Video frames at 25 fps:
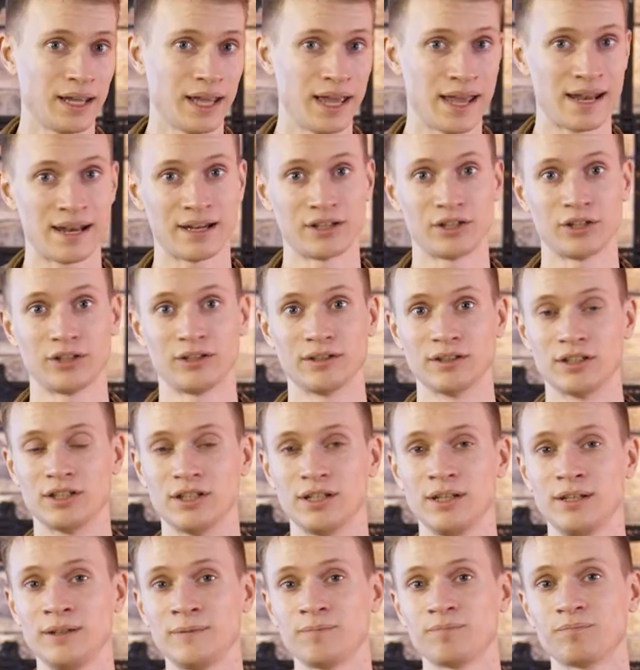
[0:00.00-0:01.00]
And as you can
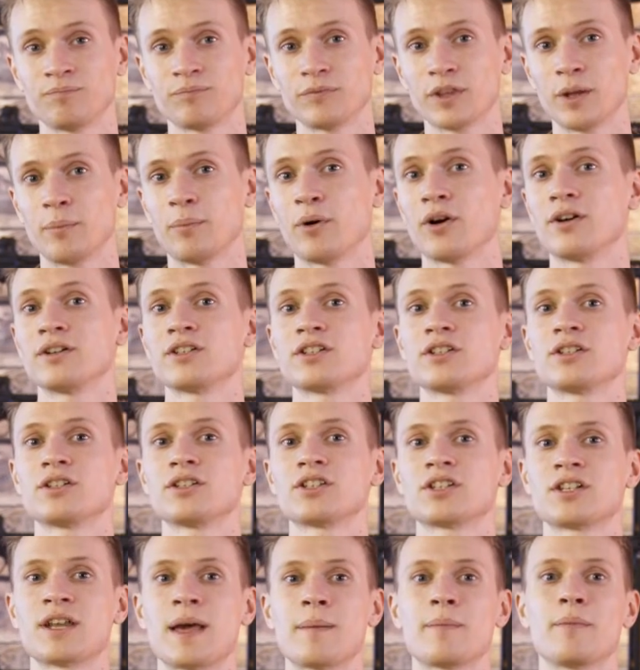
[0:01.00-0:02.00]
see, the parts
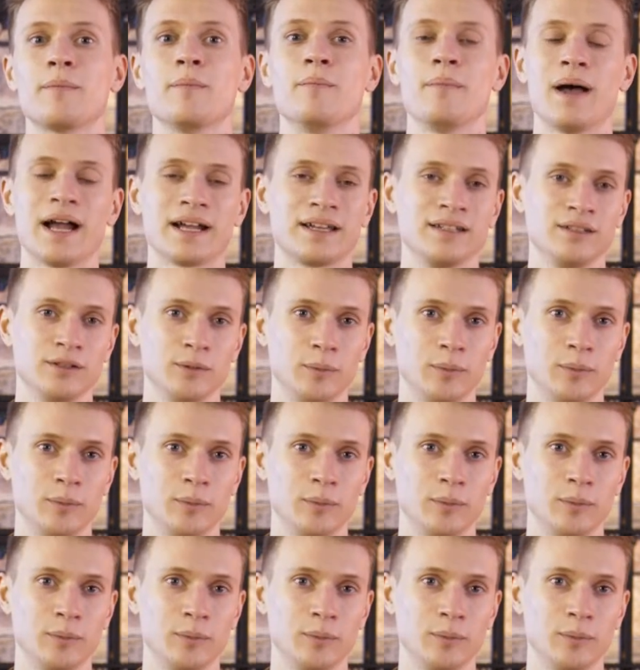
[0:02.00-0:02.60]
snap back into